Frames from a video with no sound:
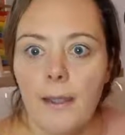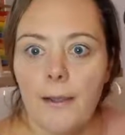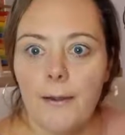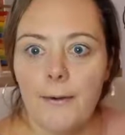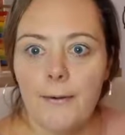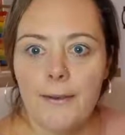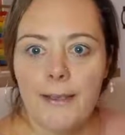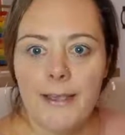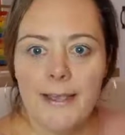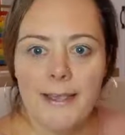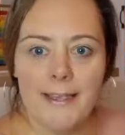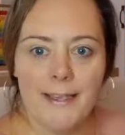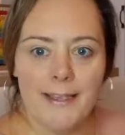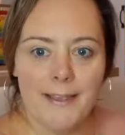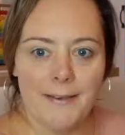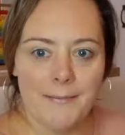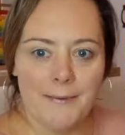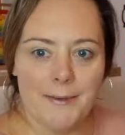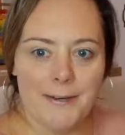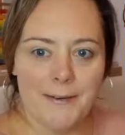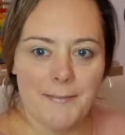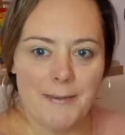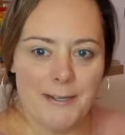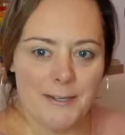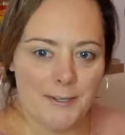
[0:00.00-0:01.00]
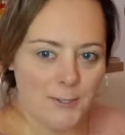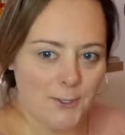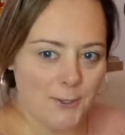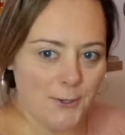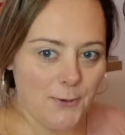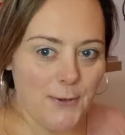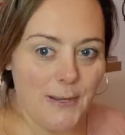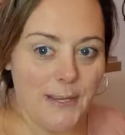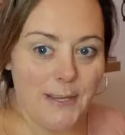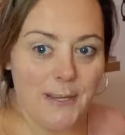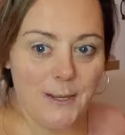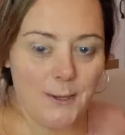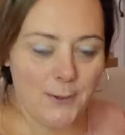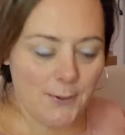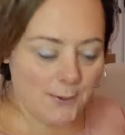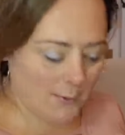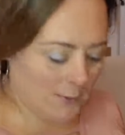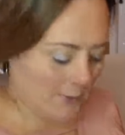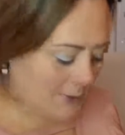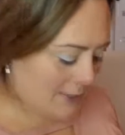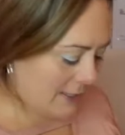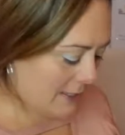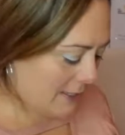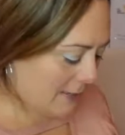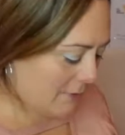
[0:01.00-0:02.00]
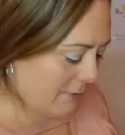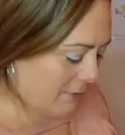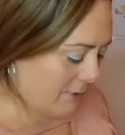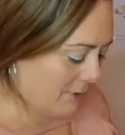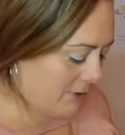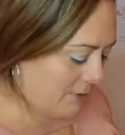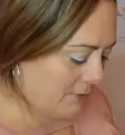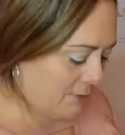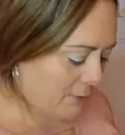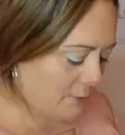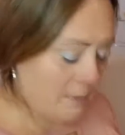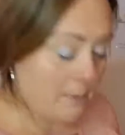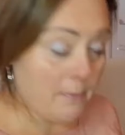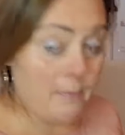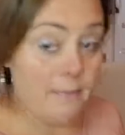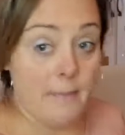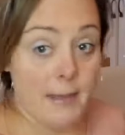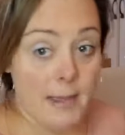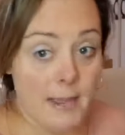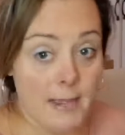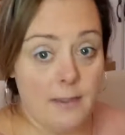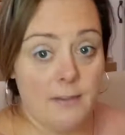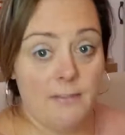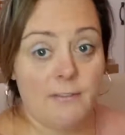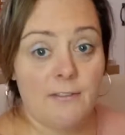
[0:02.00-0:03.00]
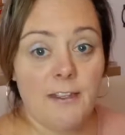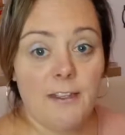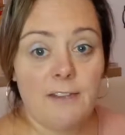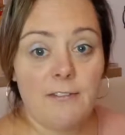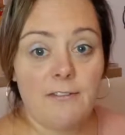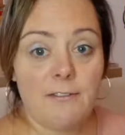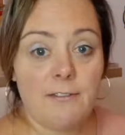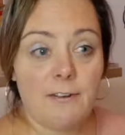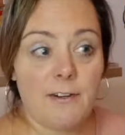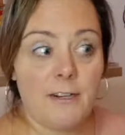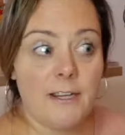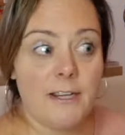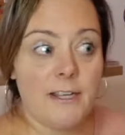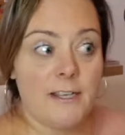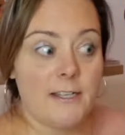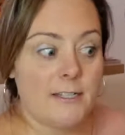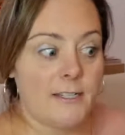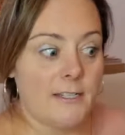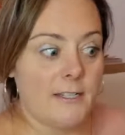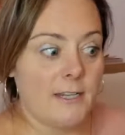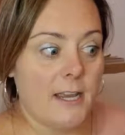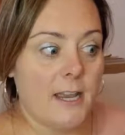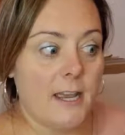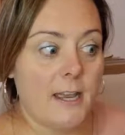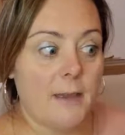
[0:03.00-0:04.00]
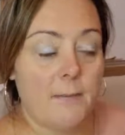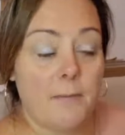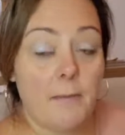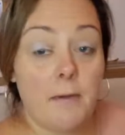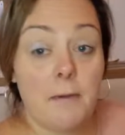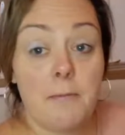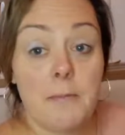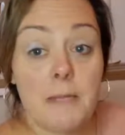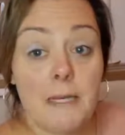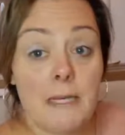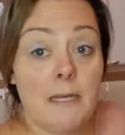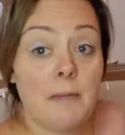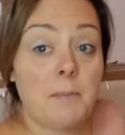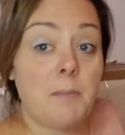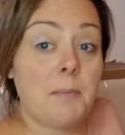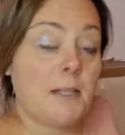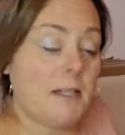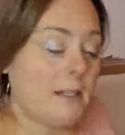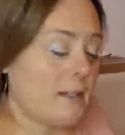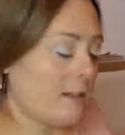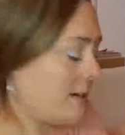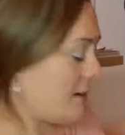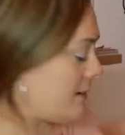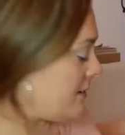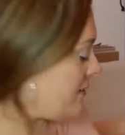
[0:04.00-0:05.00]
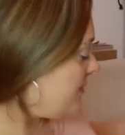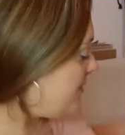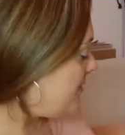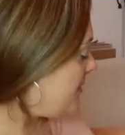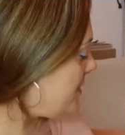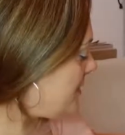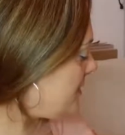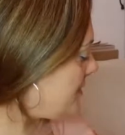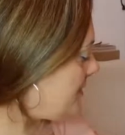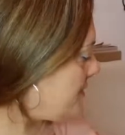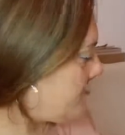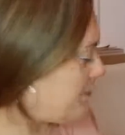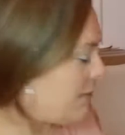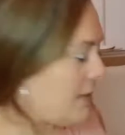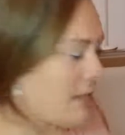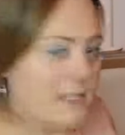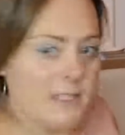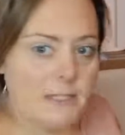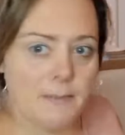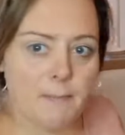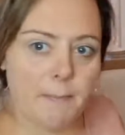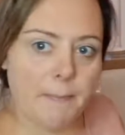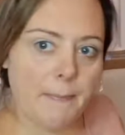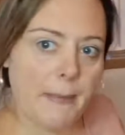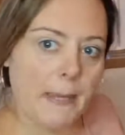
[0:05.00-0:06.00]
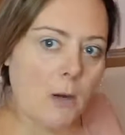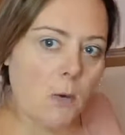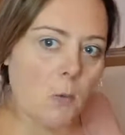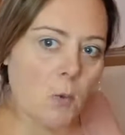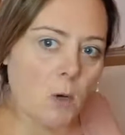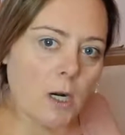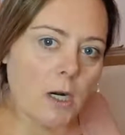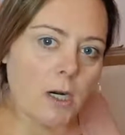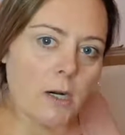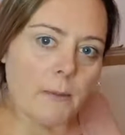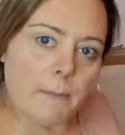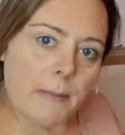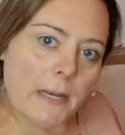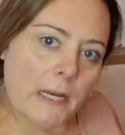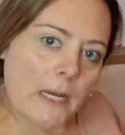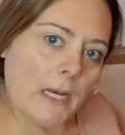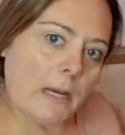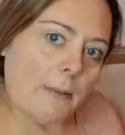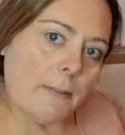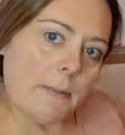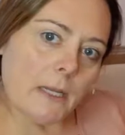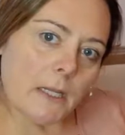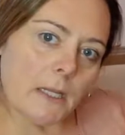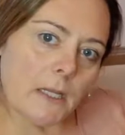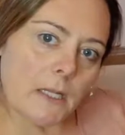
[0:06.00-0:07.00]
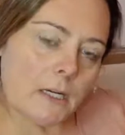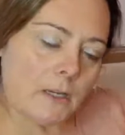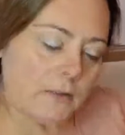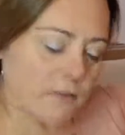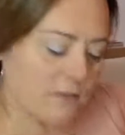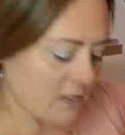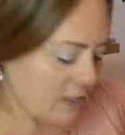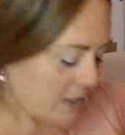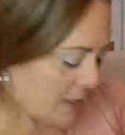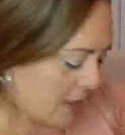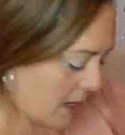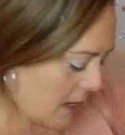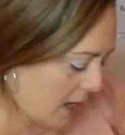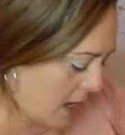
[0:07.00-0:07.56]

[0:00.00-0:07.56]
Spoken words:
Okay, I'm going to be showing you some of my favorite manipulatives. That's a big word, manipulatives,